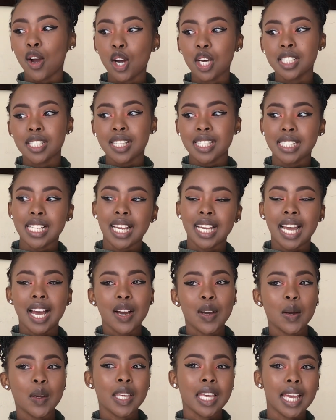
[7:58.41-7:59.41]
because I was like,
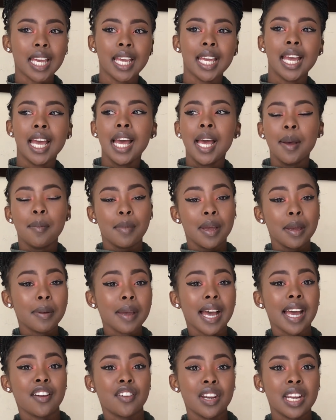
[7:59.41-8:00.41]
okay, maybe
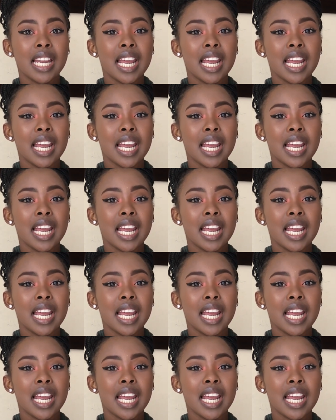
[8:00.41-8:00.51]
I really